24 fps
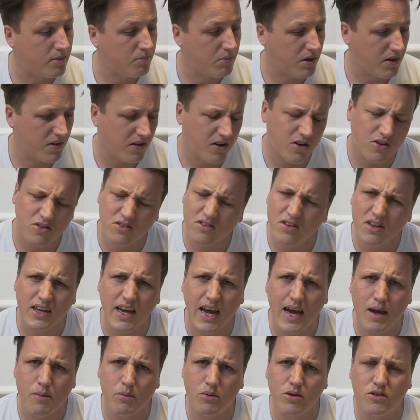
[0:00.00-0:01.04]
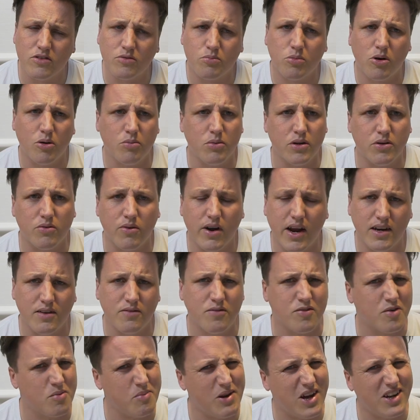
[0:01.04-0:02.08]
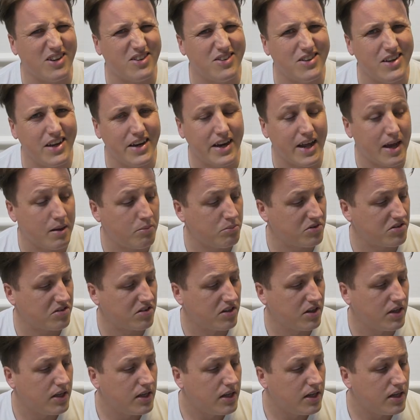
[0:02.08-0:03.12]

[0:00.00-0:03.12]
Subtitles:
By the looks of the cable, it's probably rated for about 10 amps.